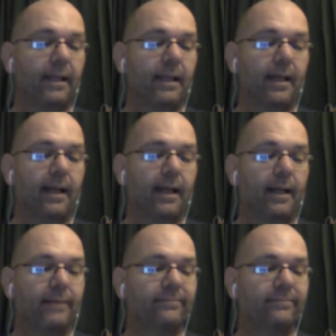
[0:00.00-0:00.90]

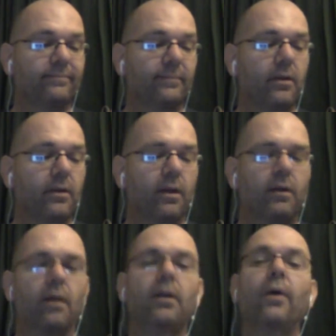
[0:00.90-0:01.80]
in
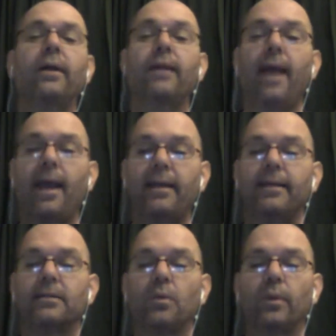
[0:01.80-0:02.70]
the
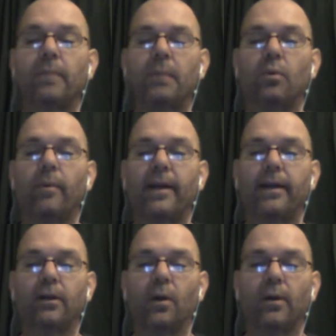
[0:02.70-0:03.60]
80s when people were making
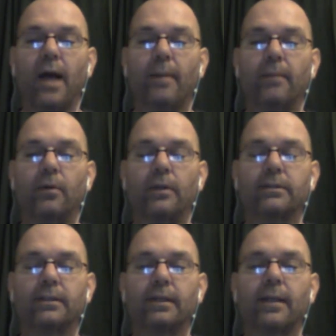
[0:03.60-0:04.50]
their own comic books
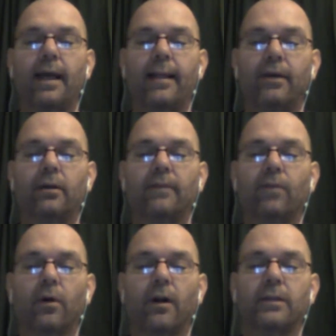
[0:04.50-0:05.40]
and they couldn't
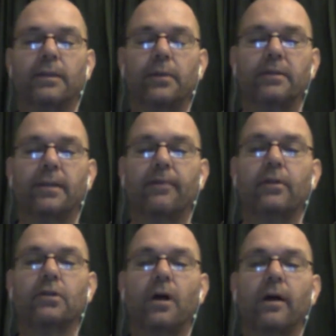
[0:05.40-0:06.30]
afford artists. They're doing stuff.
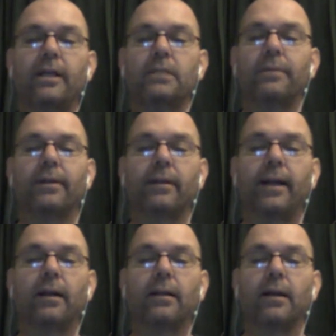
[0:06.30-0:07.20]
You saw Eastman and
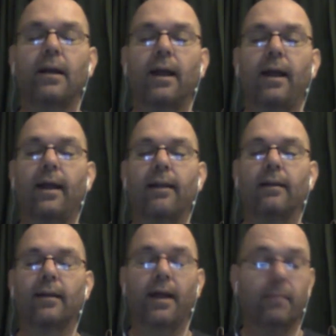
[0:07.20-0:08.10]
Laird,
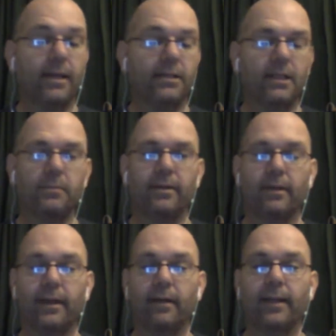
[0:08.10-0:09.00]
and God bless Eastman and
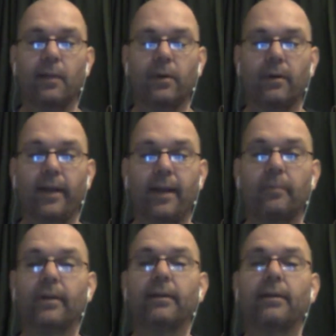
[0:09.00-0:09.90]
Laird. They were great,
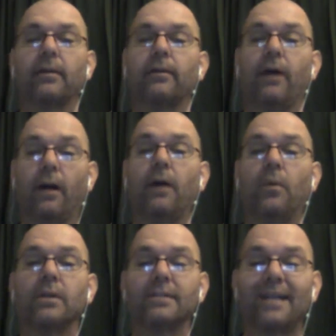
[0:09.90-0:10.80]
but the art
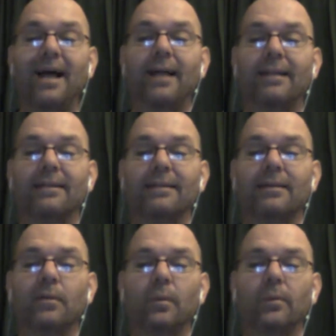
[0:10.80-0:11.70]
was not
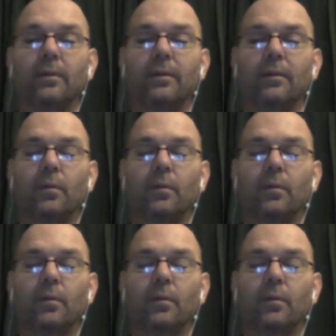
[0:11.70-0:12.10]
what